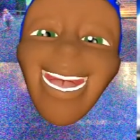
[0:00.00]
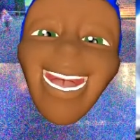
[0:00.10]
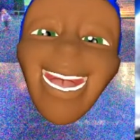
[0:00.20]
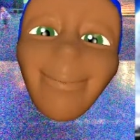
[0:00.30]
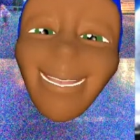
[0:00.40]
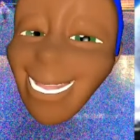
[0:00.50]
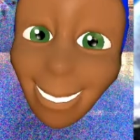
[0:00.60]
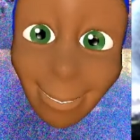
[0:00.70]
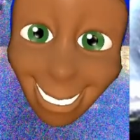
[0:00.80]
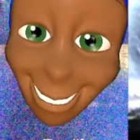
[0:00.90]
I'm not
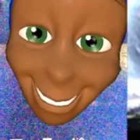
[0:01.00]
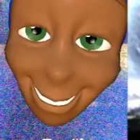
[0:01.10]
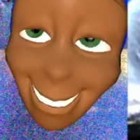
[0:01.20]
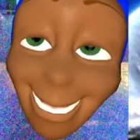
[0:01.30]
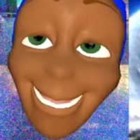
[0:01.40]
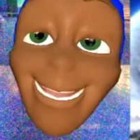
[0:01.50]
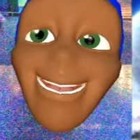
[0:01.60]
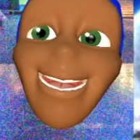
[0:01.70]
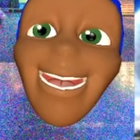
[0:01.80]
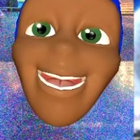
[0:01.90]
going to be insulted,
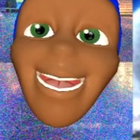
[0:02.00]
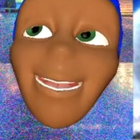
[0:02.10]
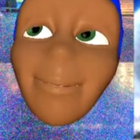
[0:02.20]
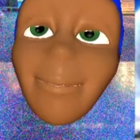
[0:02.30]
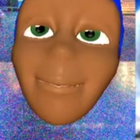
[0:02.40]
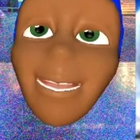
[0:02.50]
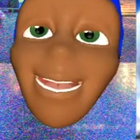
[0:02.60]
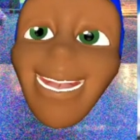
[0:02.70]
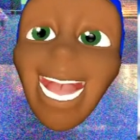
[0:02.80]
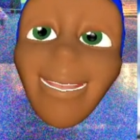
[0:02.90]

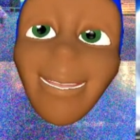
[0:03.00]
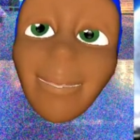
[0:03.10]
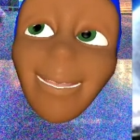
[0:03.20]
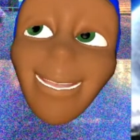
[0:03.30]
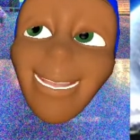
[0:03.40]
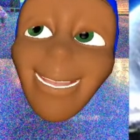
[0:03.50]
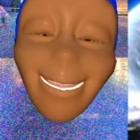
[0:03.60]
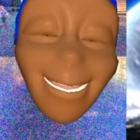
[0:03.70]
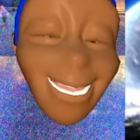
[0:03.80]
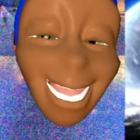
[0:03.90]
but I know that
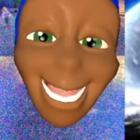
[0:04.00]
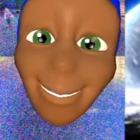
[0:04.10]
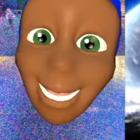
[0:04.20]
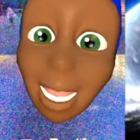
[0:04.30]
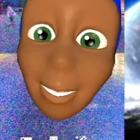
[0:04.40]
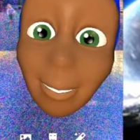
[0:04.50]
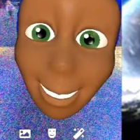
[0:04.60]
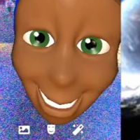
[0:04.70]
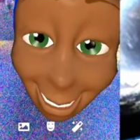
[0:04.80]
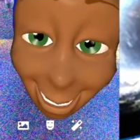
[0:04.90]
you'll have a
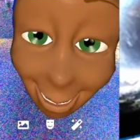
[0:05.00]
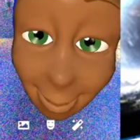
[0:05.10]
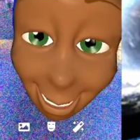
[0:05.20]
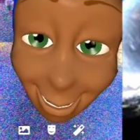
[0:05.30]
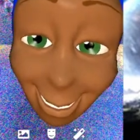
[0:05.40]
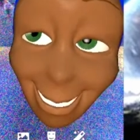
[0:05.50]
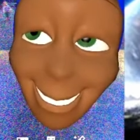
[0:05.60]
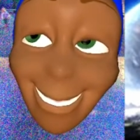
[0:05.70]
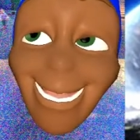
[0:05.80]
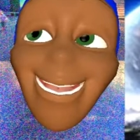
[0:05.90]
great time making
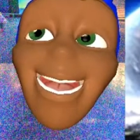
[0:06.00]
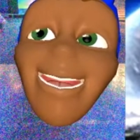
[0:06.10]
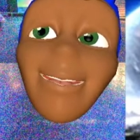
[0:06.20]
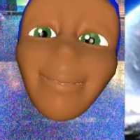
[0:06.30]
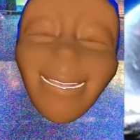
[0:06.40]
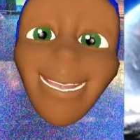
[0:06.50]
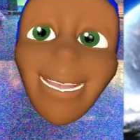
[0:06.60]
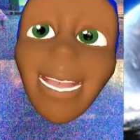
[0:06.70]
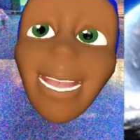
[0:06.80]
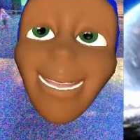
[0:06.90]
this, and it'll be an
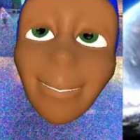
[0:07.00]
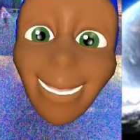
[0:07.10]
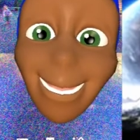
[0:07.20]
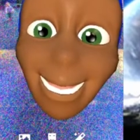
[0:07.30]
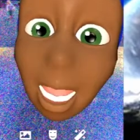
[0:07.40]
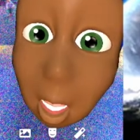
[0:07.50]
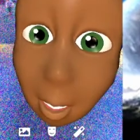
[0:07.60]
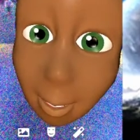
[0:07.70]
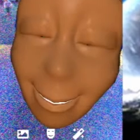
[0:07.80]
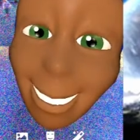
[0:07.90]
awesome addition.
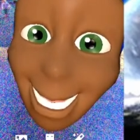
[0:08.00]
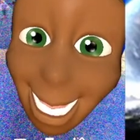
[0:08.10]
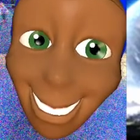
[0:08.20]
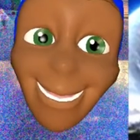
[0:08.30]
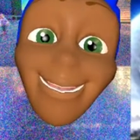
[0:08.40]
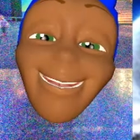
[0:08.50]
Oh, we forgot.